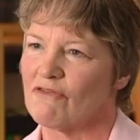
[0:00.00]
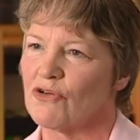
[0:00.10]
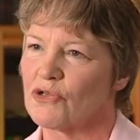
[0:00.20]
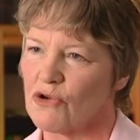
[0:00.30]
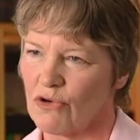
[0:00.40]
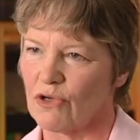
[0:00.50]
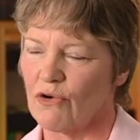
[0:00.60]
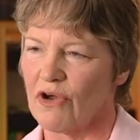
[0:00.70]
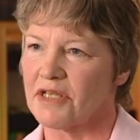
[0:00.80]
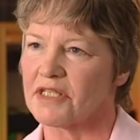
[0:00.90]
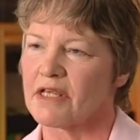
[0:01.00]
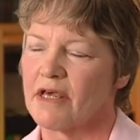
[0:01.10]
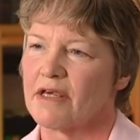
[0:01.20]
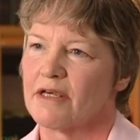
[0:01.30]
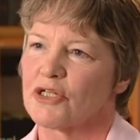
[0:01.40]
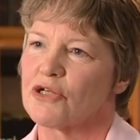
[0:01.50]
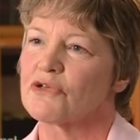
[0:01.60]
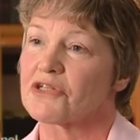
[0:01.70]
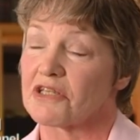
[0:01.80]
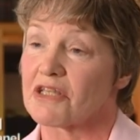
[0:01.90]
who are not lawyers
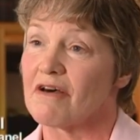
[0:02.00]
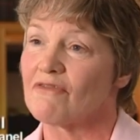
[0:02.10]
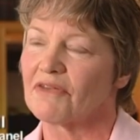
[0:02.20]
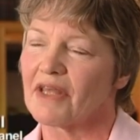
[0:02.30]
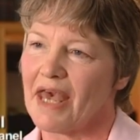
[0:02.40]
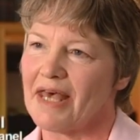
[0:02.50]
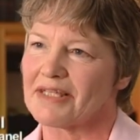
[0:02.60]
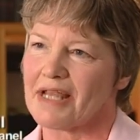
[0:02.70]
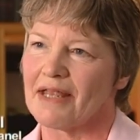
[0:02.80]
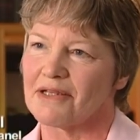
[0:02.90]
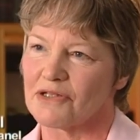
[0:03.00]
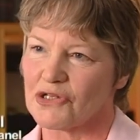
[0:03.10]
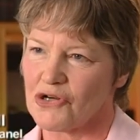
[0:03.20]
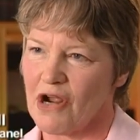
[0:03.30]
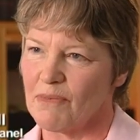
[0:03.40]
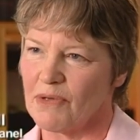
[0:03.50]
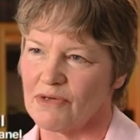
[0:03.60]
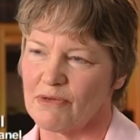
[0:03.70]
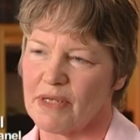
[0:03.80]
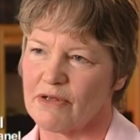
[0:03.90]
choose to serve on the Care Standards
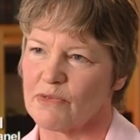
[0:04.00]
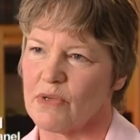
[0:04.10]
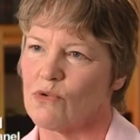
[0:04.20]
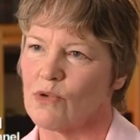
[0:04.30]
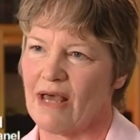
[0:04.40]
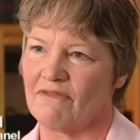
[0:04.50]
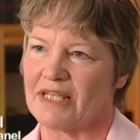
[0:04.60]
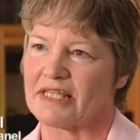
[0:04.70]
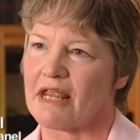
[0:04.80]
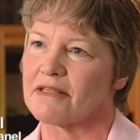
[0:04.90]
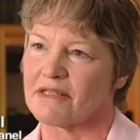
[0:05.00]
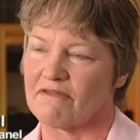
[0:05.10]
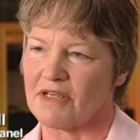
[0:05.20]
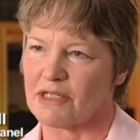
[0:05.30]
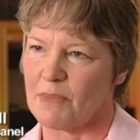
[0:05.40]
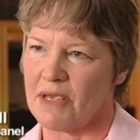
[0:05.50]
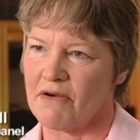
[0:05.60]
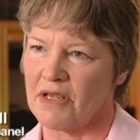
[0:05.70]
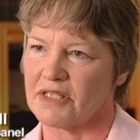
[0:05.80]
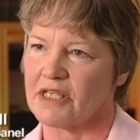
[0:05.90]
Tribunal because we all have extensive
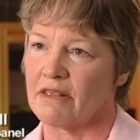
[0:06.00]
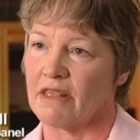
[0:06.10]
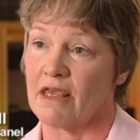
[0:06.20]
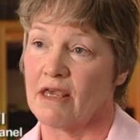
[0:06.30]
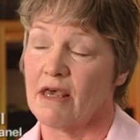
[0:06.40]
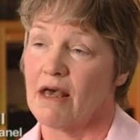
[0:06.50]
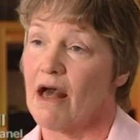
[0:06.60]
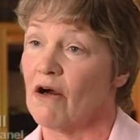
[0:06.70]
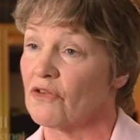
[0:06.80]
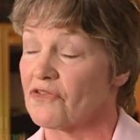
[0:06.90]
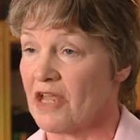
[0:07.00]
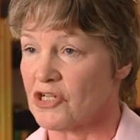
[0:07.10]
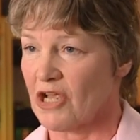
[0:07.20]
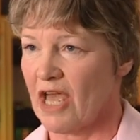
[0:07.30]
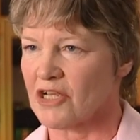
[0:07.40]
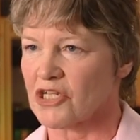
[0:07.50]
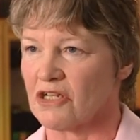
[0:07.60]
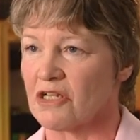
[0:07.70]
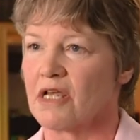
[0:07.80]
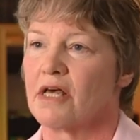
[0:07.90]
experience in the health,
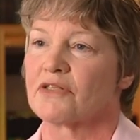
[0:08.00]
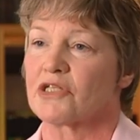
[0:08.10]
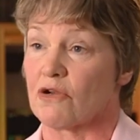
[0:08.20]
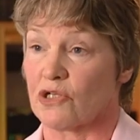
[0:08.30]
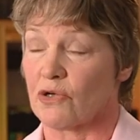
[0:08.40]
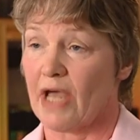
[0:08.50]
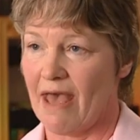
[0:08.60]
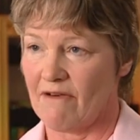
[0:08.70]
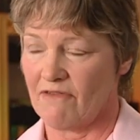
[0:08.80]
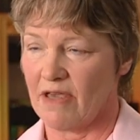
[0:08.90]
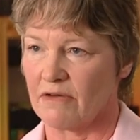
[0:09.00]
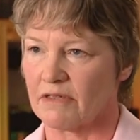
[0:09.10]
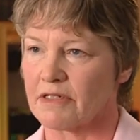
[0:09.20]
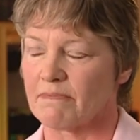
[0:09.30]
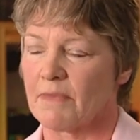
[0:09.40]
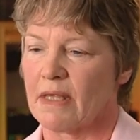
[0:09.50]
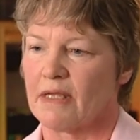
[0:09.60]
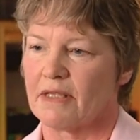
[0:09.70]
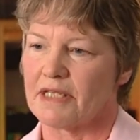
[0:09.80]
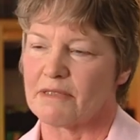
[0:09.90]
education, social care field.
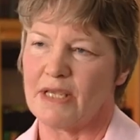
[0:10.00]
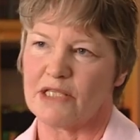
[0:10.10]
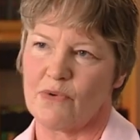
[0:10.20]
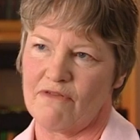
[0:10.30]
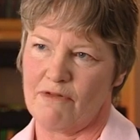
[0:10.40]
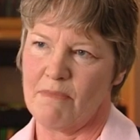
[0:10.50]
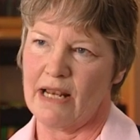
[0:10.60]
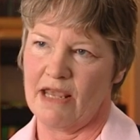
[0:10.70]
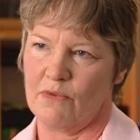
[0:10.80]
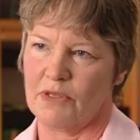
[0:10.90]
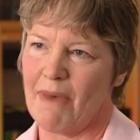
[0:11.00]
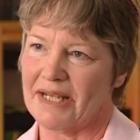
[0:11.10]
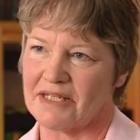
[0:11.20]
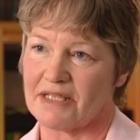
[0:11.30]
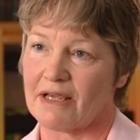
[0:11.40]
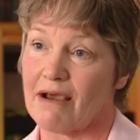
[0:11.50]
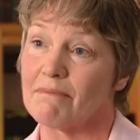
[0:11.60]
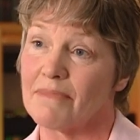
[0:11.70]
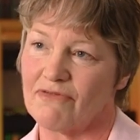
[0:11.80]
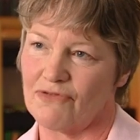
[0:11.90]
This means we're familiar with matters that
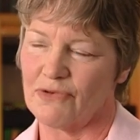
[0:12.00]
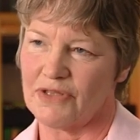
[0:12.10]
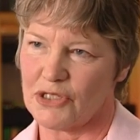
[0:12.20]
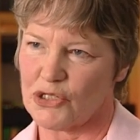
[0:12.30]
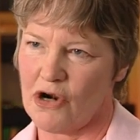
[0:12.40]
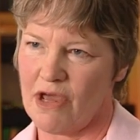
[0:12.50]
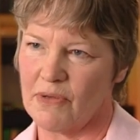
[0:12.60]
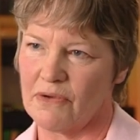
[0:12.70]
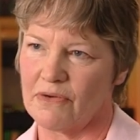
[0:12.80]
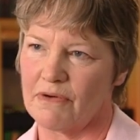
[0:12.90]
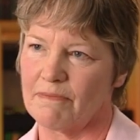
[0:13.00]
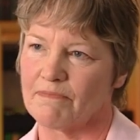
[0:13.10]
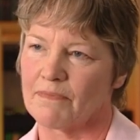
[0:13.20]
come before this tribunal.